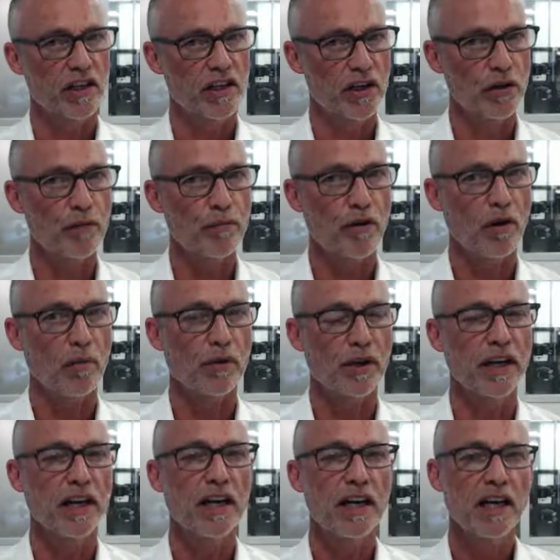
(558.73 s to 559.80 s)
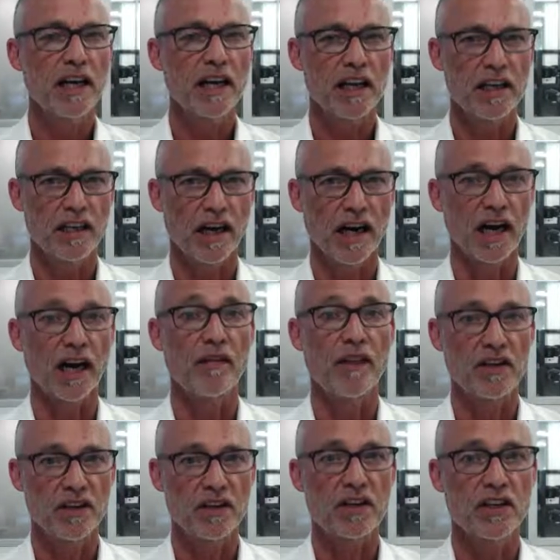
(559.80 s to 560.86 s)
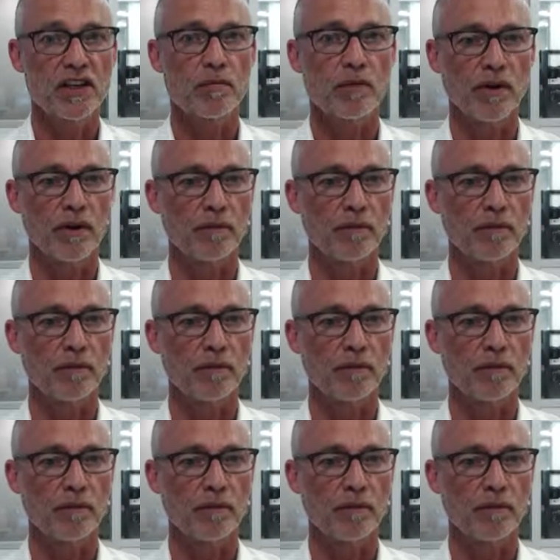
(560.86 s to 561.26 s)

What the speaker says: do it properly is hard, and that's a discipline.